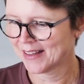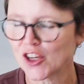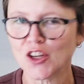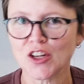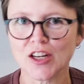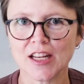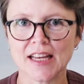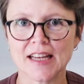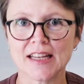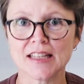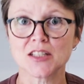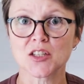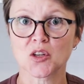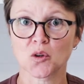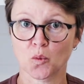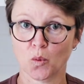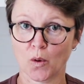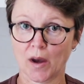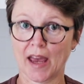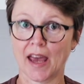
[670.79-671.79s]
you need to
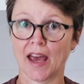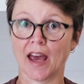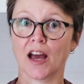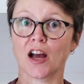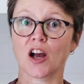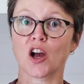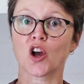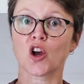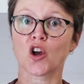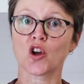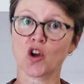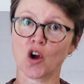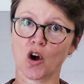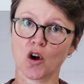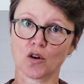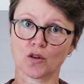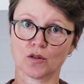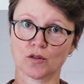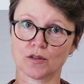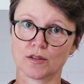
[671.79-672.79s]
wear
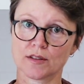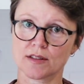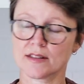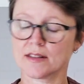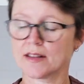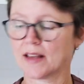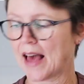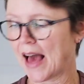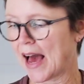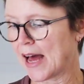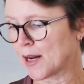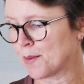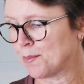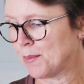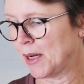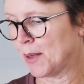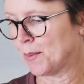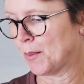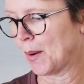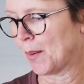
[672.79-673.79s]
goggles at a
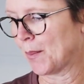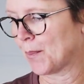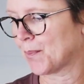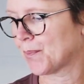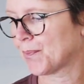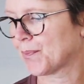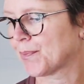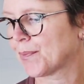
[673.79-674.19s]
minimum.